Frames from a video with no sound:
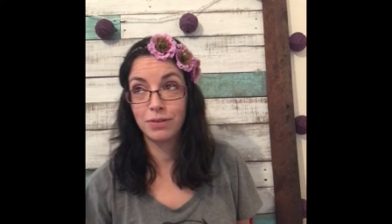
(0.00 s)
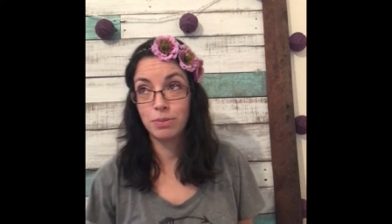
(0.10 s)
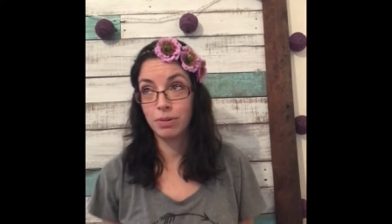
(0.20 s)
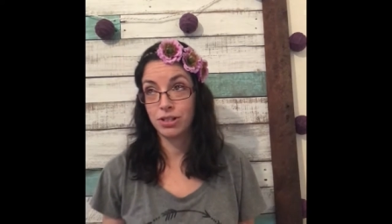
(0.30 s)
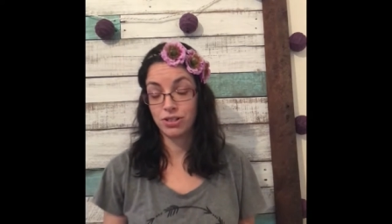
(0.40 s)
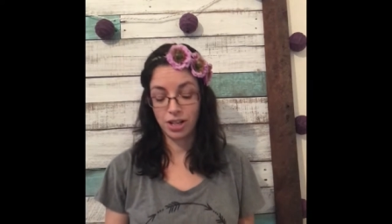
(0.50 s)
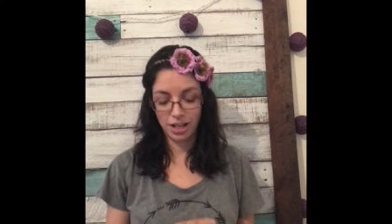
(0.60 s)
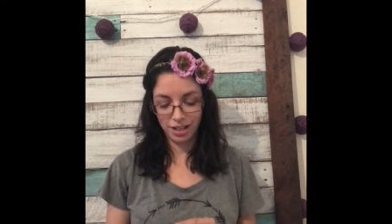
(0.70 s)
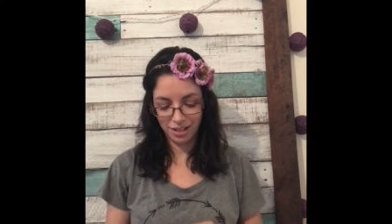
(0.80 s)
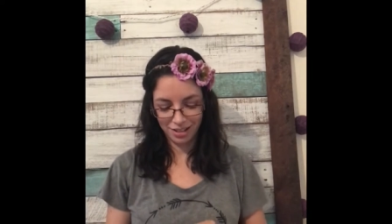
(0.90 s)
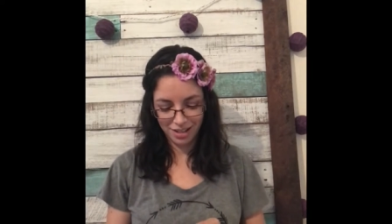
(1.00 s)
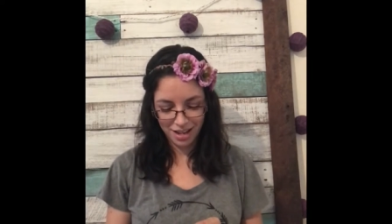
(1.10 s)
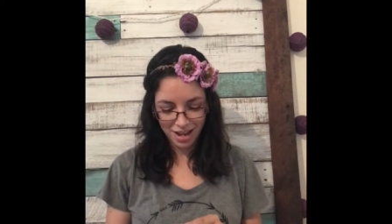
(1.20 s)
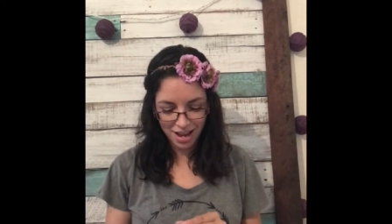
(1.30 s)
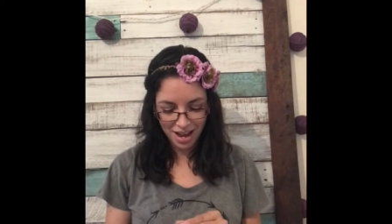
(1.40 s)
fruit punch, right?
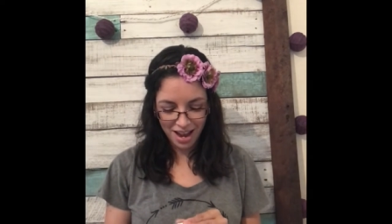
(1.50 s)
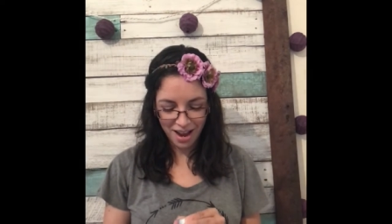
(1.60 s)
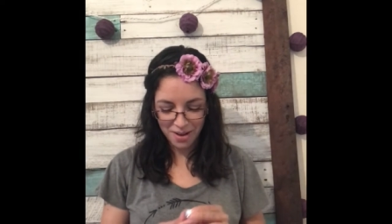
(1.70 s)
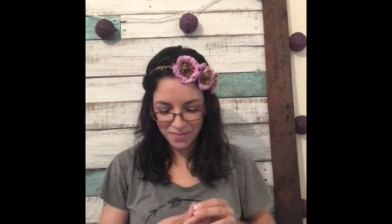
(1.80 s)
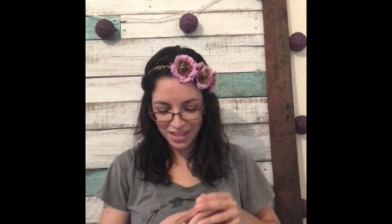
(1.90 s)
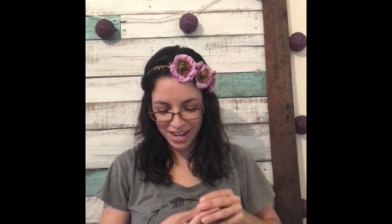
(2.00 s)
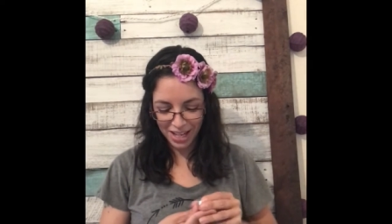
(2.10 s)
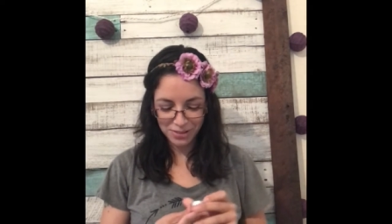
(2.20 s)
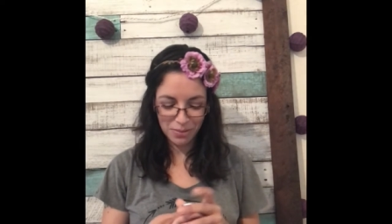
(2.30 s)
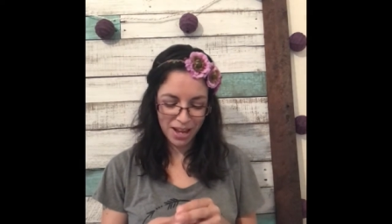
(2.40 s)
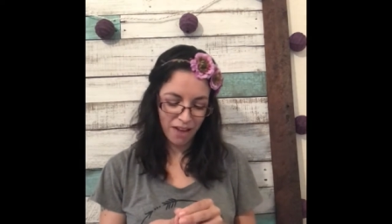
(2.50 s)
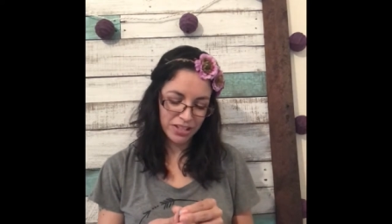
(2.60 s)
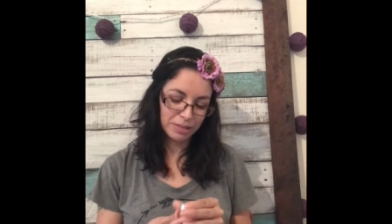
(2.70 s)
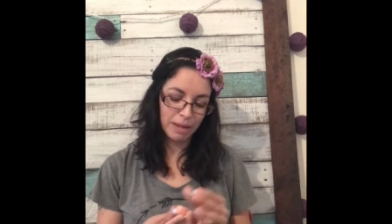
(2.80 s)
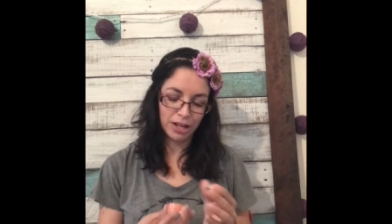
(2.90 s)
The next one we have
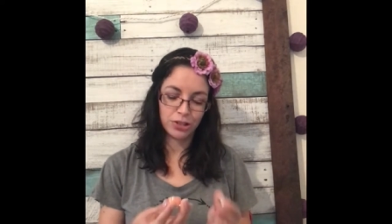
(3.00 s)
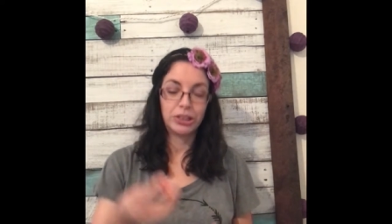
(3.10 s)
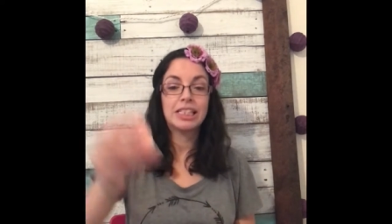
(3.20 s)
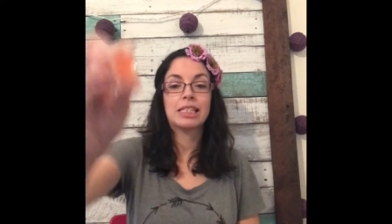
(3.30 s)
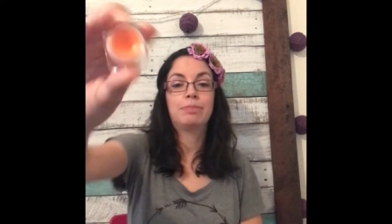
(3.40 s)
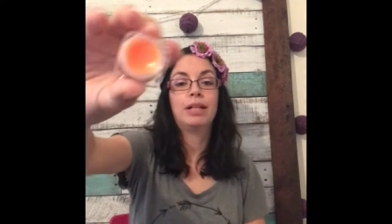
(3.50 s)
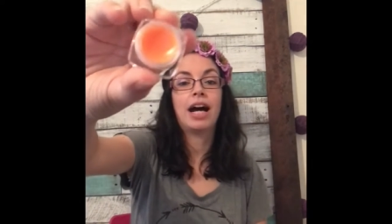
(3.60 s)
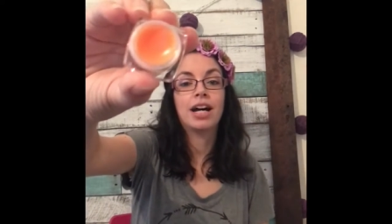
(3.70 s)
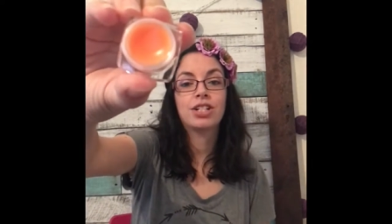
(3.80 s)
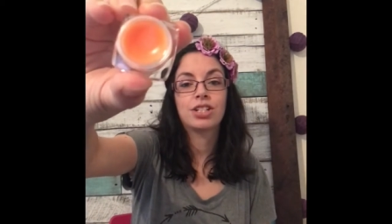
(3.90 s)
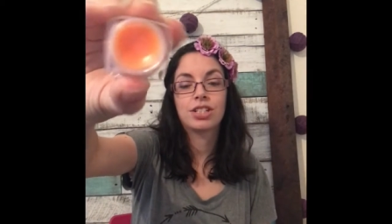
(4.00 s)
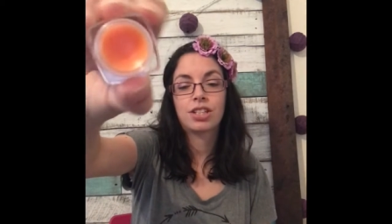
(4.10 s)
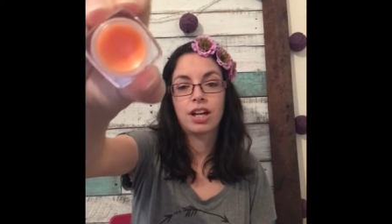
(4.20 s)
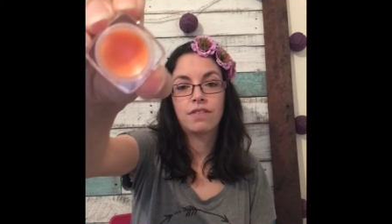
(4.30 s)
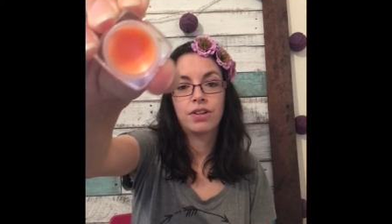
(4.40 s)
is Mandarin Splash. It's
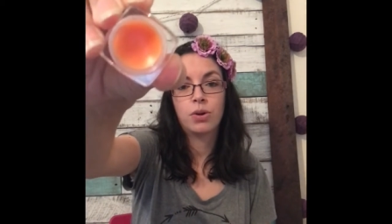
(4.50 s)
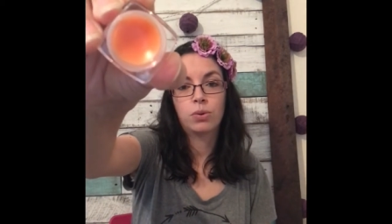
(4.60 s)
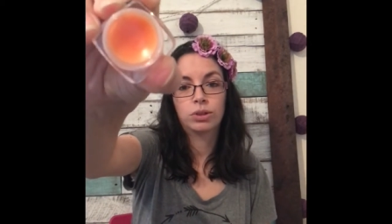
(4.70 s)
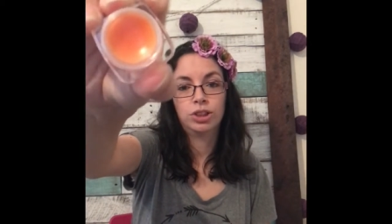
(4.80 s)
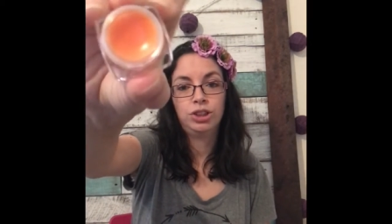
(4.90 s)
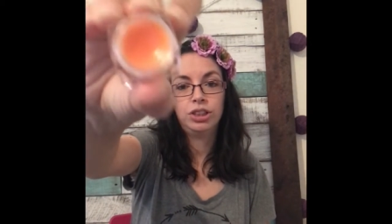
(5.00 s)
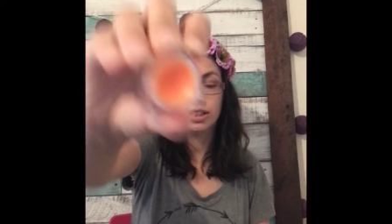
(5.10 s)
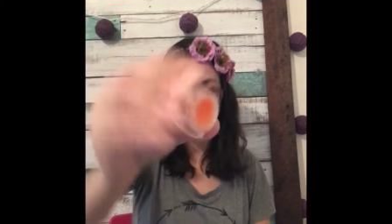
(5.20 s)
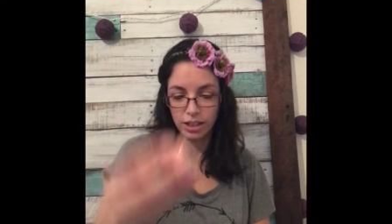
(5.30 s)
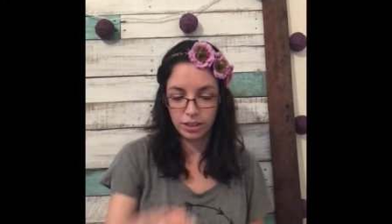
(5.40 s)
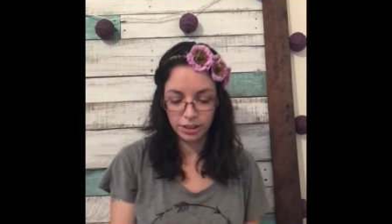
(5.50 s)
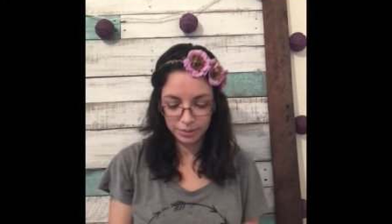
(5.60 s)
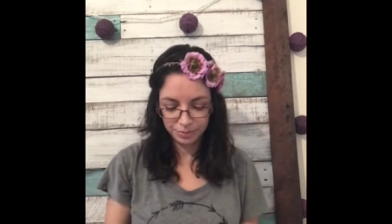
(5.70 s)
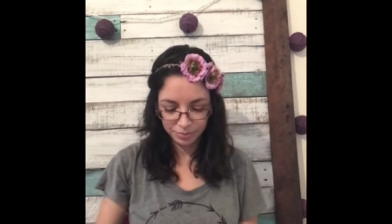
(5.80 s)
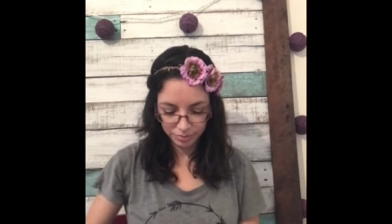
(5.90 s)
kind of an orangey color.